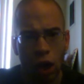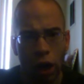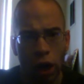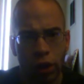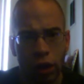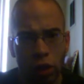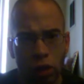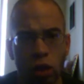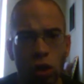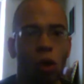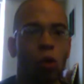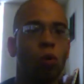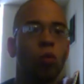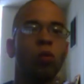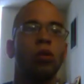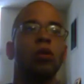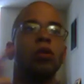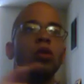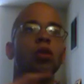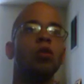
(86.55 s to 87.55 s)
I think, no,
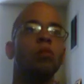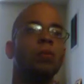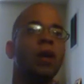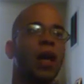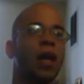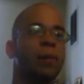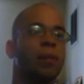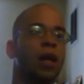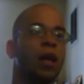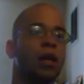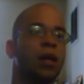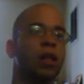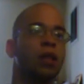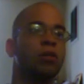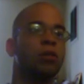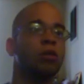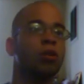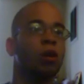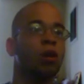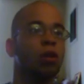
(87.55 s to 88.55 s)
You Made Me. I think
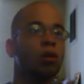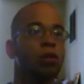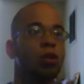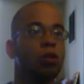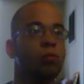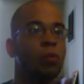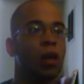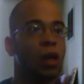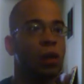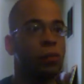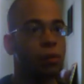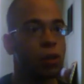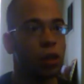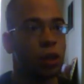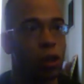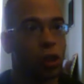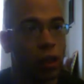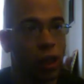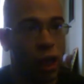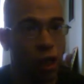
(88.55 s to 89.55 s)
it's called You Made
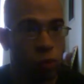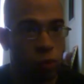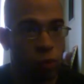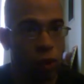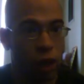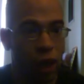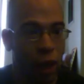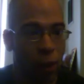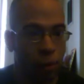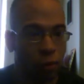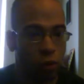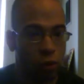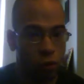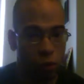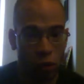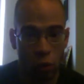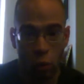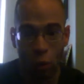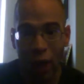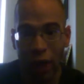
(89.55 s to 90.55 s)
Me. That's when the
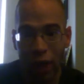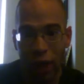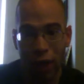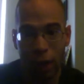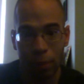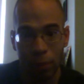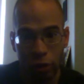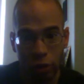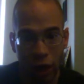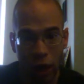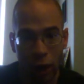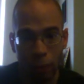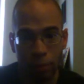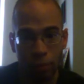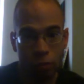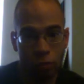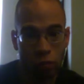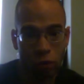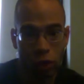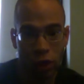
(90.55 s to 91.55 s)
white lemon grab
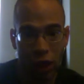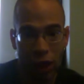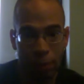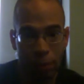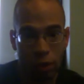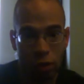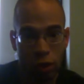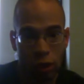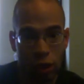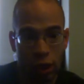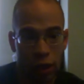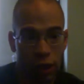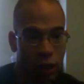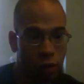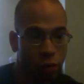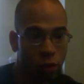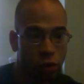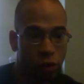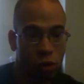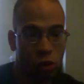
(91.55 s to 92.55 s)
was debuted, and they
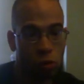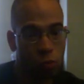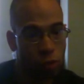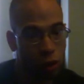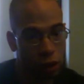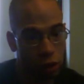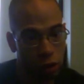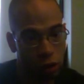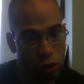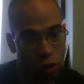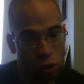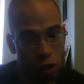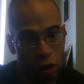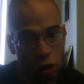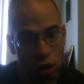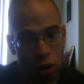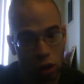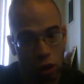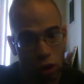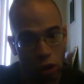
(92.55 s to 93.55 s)
were two brothers.
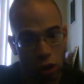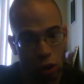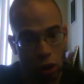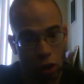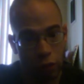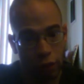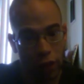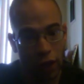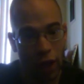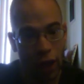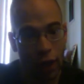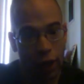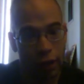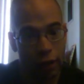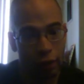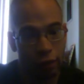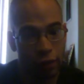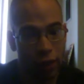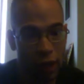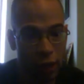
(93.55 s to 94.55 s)
So if you guys
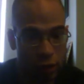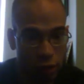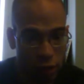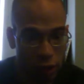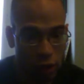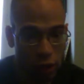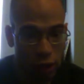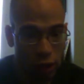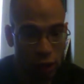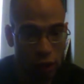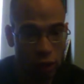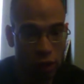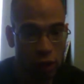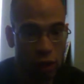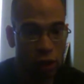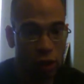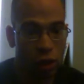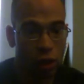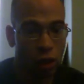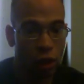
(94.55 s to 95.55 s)
have not seen it,
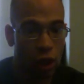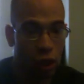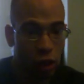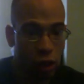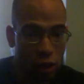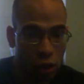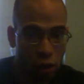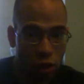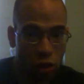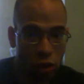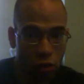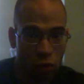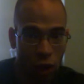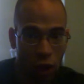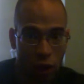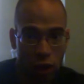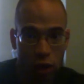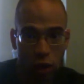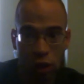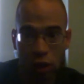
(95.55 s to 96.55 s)
I encourage you to
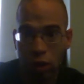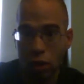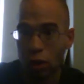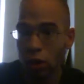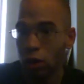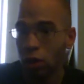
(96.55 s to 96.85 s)
watch it.